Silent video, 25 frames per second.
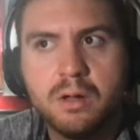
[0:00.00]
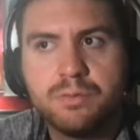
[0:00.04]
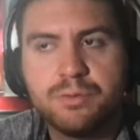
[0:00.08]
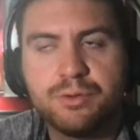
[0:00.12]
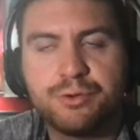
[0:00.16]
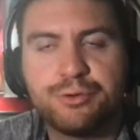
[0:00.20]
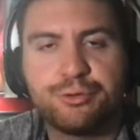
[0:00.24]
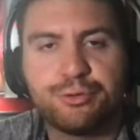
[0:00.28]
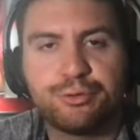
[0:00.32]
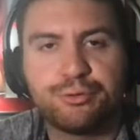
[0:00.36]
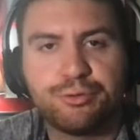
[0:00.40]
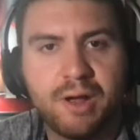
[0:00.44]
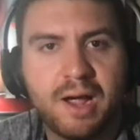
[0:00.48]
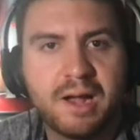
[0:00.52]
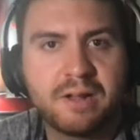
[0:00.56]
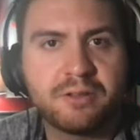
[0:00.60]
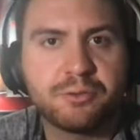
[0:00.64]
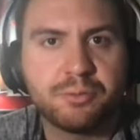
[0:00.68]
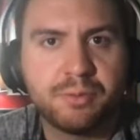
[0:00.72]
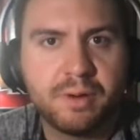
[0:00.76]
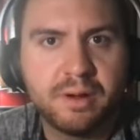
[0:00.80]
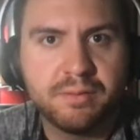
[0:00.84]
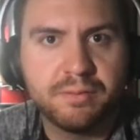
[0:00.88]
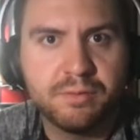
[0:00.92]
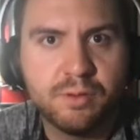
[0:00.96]
the
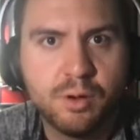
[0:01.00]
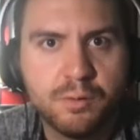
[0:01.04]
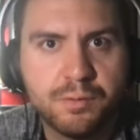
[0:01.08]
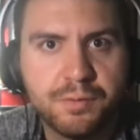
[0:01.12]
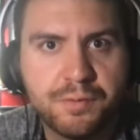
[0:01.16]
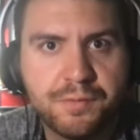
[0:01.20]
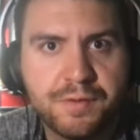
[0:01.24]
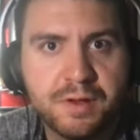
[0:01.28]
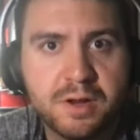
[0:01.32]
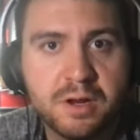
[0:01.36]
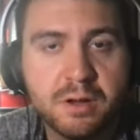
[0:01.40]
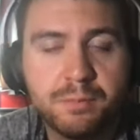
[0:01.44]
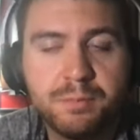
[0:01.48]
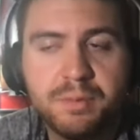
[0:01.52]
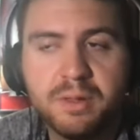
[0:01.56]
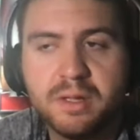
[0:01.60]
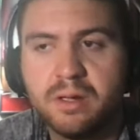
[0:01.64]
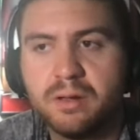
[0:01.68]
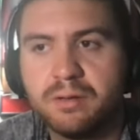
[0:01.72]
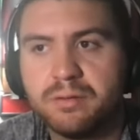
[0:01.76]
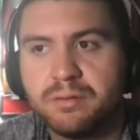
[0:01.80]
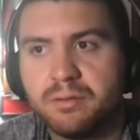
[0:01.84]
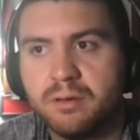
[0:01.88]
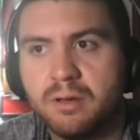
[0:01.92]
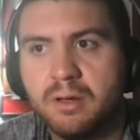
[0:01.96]
trajectory of Noah Fifita,
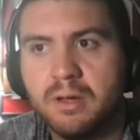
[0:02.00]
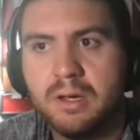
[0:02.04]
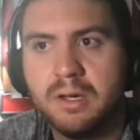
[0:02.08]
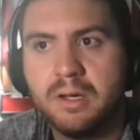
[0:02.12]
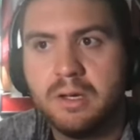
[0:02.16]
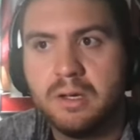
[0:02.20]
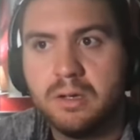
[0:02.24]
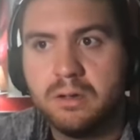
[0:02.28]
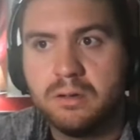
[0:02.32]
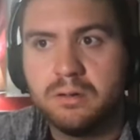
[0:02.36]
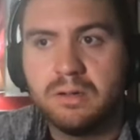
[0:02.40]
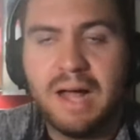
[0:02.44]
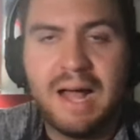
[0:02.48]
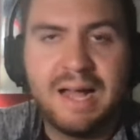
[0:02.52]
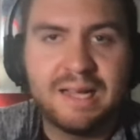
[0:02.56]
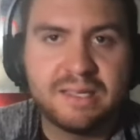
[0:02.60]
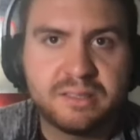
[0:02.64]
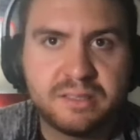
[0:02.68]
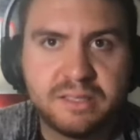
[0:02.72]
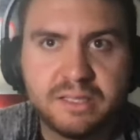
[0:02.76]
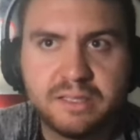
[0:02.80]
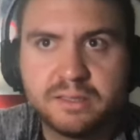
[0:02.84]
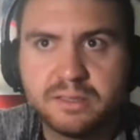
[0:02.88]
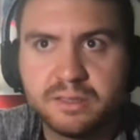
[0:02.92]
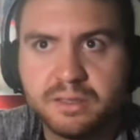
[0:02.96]
because last
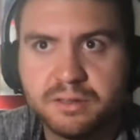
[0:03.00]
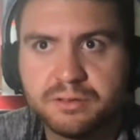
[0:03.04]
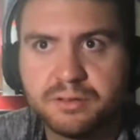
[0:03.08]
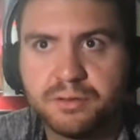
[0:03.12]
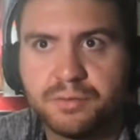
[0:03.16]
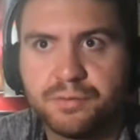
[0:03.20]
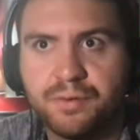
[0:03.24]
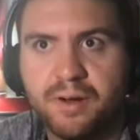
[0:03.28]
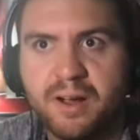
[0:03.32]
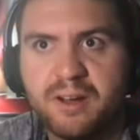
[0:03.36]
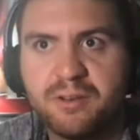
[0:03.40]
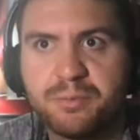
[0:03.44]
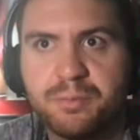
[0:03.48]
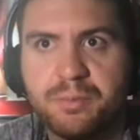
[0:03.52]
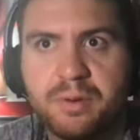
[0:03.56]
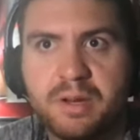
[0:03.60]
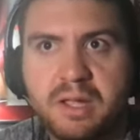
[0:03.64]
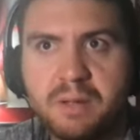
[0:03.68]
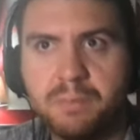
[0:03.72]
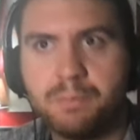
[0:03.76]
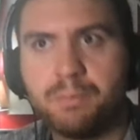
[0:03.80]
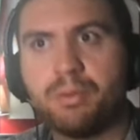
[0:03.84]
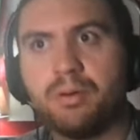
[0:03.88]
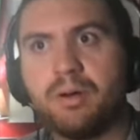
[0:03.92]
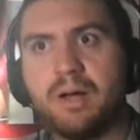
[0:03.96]
season as a freshman,
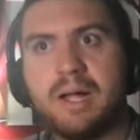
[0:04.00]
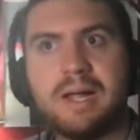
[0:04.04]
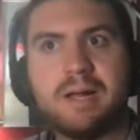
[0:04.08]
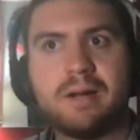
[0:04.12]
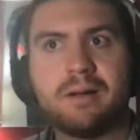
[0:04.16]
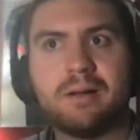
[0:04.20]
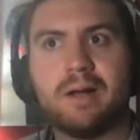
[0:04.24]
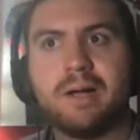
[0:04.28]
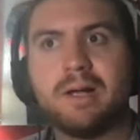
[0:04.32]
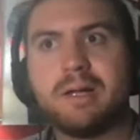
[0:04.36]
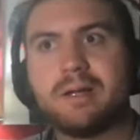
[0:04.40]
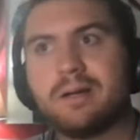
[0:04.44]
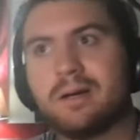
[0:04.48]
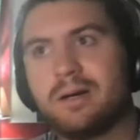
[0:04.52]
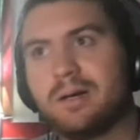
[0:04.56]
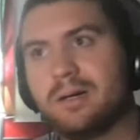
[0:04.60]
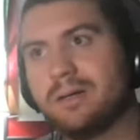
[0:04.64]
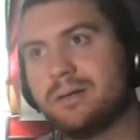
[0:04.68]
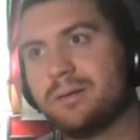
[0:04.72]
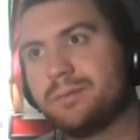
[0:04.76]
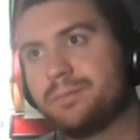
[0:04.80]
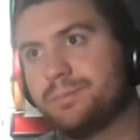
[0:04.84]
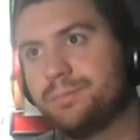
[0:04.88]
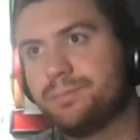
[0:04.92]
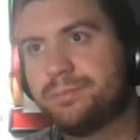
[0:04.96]
he played like
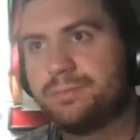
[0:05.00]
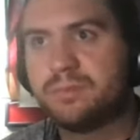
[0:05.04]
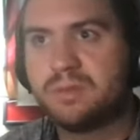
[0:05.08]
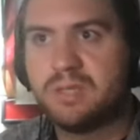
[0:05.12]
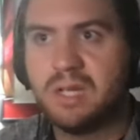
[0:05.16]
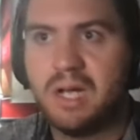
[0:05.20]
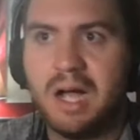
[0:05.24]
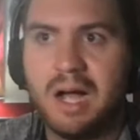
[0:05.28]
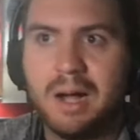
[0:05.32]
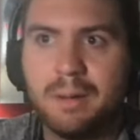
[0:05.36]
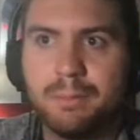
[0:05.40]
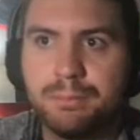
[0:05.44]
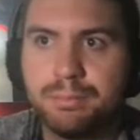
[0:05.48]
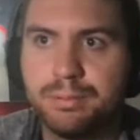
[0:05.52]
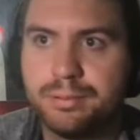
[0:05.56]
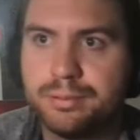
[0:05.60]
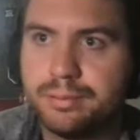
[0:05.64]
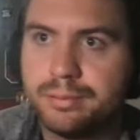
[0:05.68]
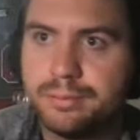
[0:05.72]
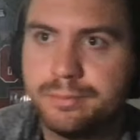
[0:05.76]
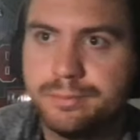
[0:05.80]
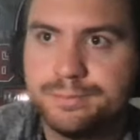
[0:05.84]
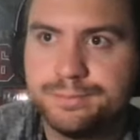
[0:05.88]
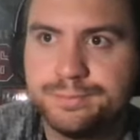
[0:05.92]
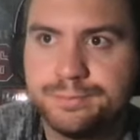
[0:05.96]
a top,
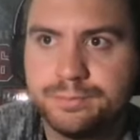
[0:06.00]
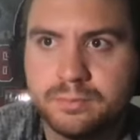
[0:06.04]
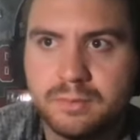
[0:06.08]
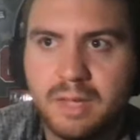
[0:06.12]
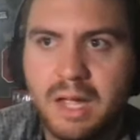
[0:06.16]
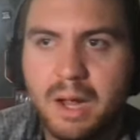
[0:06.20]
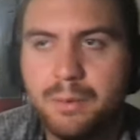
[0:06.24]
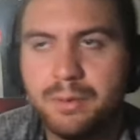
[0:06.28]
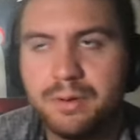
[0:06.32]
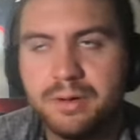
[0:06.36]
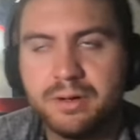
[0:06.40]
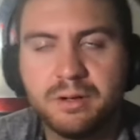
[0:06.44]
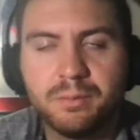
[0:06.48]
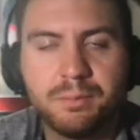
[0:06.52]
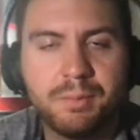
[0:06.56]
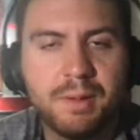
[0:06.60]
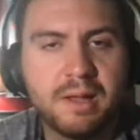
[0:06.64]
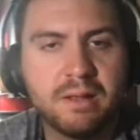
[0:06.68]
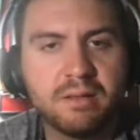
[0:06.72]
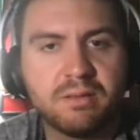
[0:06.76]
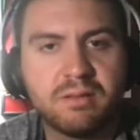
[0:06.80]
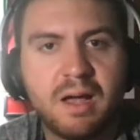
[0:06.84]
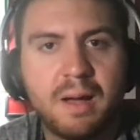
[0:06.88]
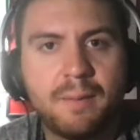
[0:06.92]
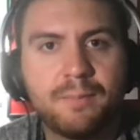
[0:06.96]
I would
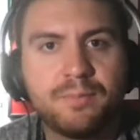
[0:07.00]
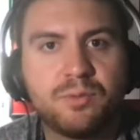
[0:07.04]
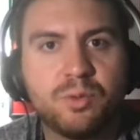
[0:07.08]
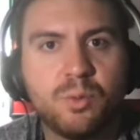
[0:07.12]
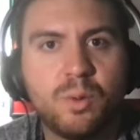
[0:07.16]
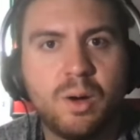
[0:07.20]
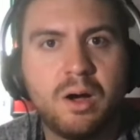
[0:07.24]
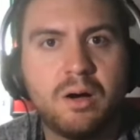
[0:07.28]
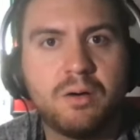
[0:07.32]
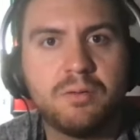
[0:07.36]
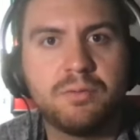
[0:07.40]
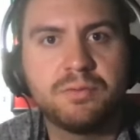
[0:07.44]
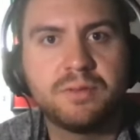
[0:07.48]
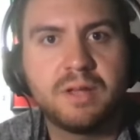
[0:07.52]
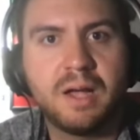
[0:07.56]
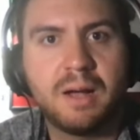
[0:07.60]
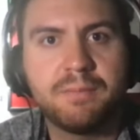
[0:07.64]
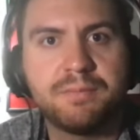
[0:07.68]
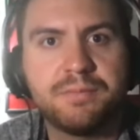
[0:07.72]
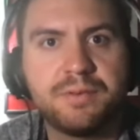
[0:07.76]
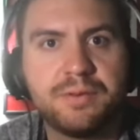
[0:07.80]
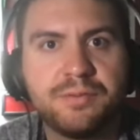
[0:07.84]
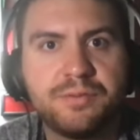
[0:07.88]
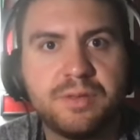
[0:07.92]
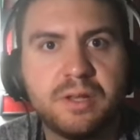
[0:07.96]
debate top 12,
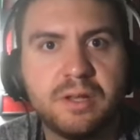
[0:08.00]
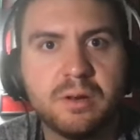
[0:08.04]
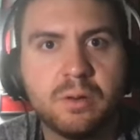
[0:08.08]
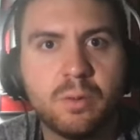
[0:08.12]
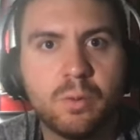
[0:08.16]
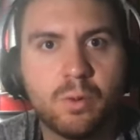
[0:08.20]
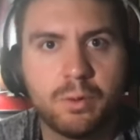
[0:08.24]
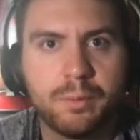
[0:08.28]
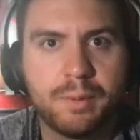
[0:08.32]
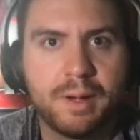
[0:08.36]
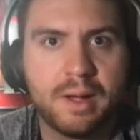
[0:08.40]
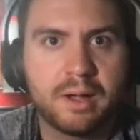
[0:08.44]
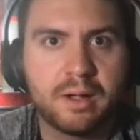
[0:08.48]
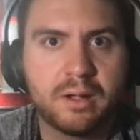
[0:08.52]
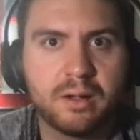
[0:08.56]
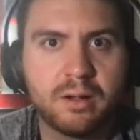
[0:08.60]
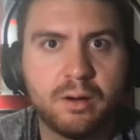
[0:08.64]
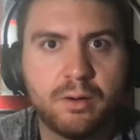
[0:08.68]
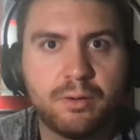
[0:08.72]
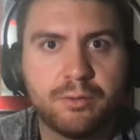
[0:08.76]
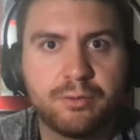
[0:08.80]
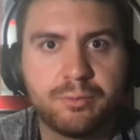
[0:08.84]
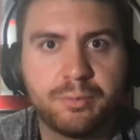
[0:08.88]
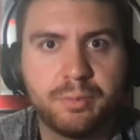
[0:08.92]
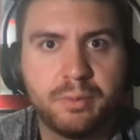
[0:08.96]
top 15 quarterback in
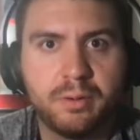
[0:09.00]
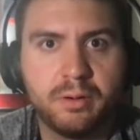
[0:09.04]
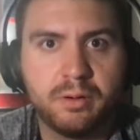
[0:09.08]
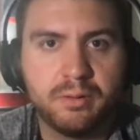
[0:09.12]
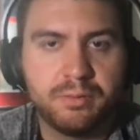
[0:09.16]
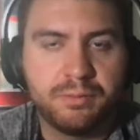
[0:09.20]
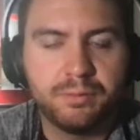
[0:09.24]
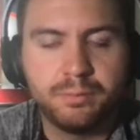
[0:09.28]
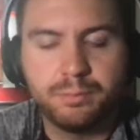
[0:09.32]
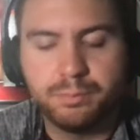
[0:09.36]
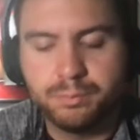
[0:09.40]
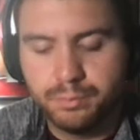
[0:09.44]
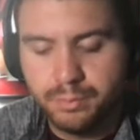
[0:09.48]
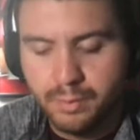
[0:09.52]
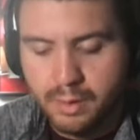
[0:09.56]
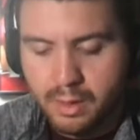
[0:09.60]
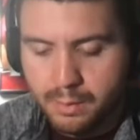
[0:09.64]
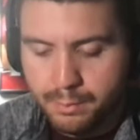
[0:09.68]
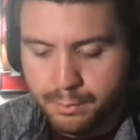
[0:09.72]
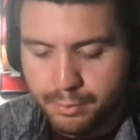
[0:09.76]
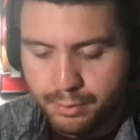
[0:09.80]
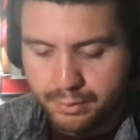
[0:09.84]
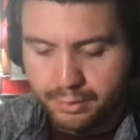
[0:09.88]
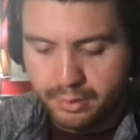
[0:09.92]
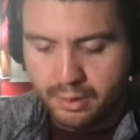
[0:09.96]
college football, if you
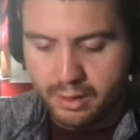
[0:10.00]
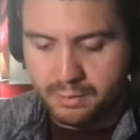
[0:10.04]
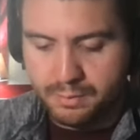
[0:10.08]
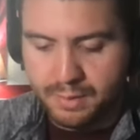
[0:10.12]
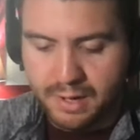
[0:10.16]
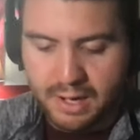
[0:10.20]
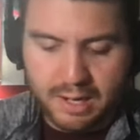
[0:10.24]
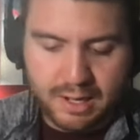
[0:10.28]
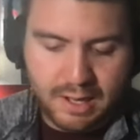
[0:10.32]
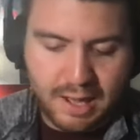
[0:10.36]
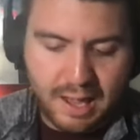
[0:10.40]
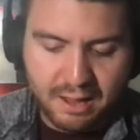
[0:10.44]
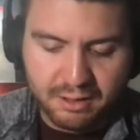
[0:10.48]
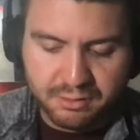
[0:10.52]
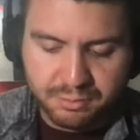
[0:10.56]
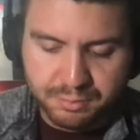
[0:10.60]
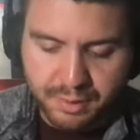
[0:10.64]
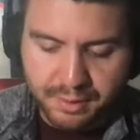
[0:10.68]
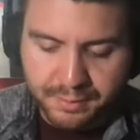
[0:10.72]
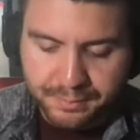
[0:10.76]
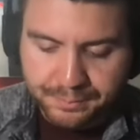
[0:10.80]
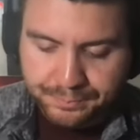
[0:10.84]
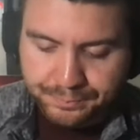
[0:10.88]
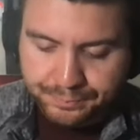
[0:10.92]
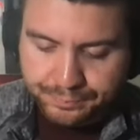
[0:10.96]
put a gun in my head and ask
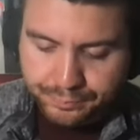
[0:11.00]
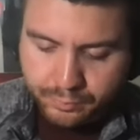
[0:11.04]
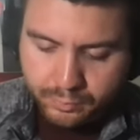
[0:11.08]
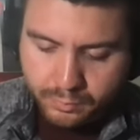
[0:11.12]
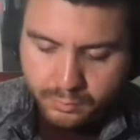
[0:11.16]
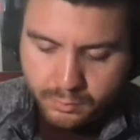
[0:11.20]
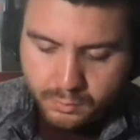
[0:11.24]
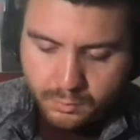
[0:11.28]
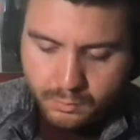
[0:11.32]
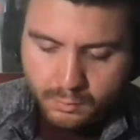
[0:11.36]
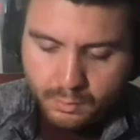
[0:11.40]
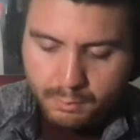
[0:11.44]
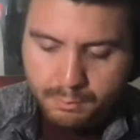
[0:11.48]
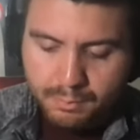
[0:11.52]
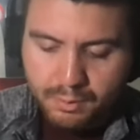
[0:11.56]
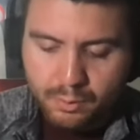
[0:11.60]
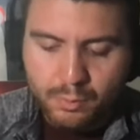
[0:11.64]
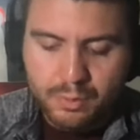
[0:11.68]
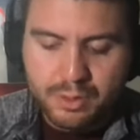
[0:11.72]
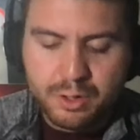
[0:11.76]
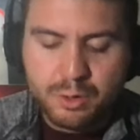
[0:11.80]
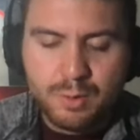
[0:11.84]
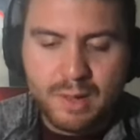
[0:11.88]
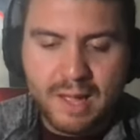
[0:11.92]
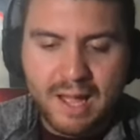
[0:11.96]
me. But
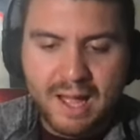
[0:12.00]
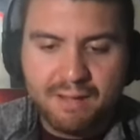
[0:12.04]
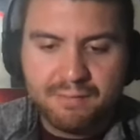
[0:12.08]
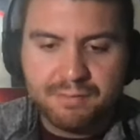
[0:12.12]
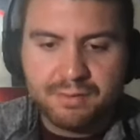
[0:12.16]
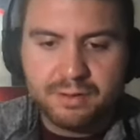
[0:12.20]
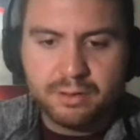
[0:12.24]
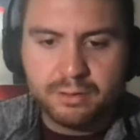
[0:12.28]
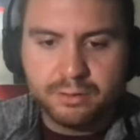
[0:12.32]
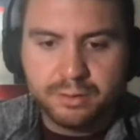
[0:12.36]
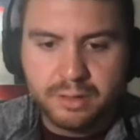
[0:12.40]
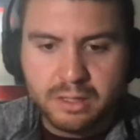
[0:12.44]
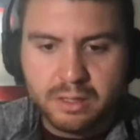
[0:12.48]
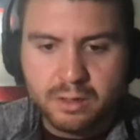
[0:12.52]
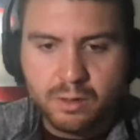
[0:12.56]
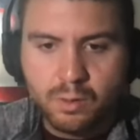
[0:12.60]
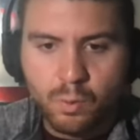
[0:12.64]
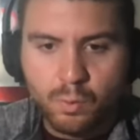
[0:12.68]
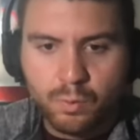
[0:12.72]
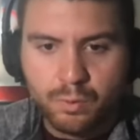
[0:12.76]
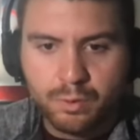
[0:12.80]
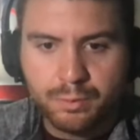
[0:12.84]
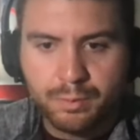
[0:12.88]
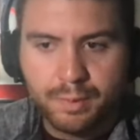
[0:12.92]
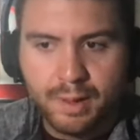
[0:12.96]
when you have an elite
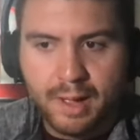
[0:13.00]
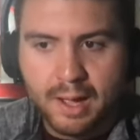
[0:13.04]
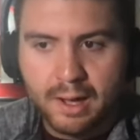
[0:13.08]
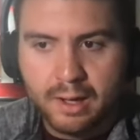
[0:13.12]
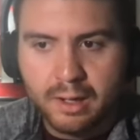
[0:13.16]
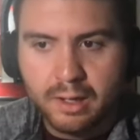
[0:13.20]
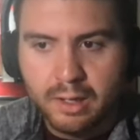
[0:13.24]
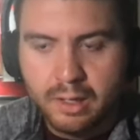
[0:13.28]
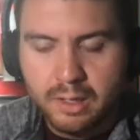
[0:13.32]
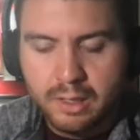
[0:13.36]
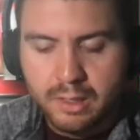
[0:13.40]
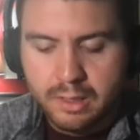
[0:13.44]
quarterback